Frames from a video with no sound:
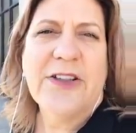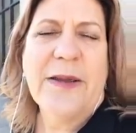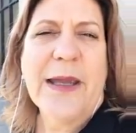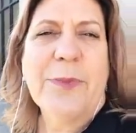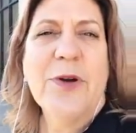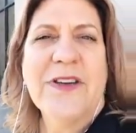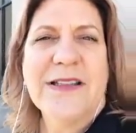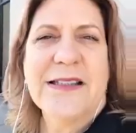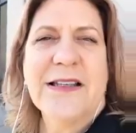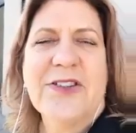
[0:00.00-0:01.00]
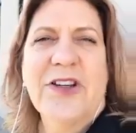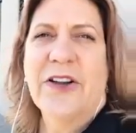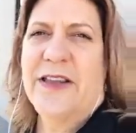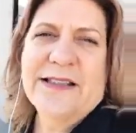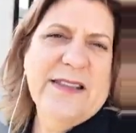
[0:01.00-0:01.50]
They make movies because, you
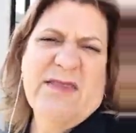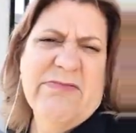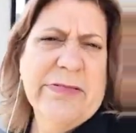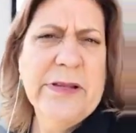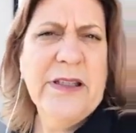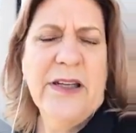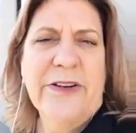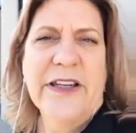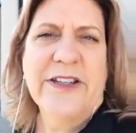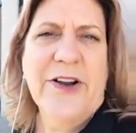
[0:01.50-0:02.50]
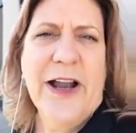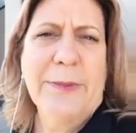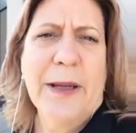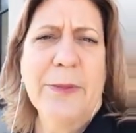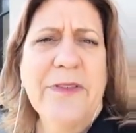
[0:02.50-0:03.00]
don't need to know how
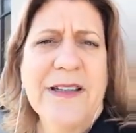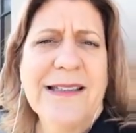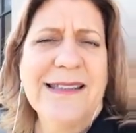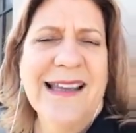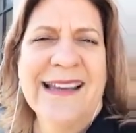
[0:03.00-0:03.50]
to make movies.